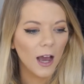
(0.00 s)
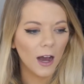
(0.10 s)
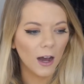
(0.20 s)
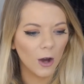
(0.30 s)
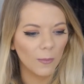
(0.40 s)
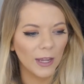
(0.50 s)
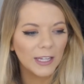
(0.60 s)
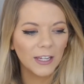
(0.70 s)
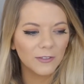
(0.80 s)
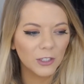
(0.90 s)

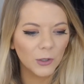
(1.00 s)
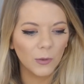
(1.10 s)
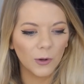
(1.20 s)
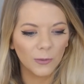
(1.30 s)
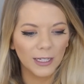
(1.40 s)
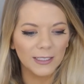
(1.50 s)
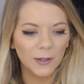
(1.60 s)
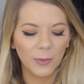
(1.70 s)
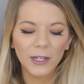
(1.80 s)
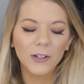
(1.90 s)
it gives you a
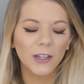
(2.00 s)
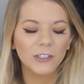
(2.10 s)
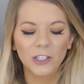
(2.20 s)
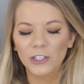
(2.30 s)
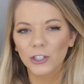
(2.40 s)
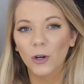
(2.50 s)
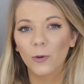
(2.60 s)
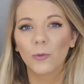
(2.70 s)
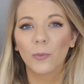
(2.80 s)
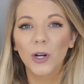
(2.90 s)
reason bigger than just your
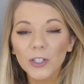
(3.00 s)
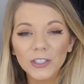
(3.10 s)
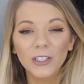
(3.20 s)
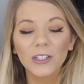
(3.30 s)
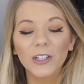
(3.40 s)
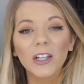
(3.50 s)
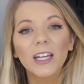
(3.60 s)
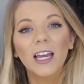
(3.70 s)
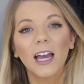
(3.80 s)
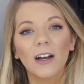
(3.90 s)
own personal
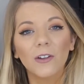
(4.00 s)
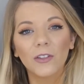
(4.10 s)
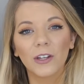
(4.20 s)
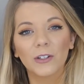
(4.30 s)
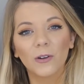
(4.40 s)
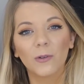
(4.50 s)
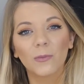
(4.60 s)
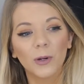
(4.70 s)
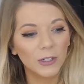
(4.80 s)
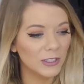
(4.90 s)
health and your
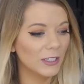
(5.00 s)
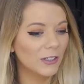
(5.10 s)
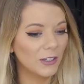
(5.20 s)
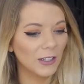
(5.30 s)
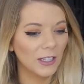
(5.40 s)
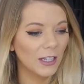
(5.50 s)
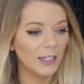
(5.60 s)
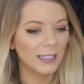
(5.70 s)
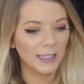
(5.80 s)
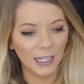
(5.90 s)
own personal
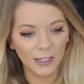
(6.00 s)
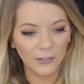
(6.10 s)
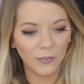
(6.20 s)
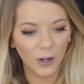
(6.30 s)
life.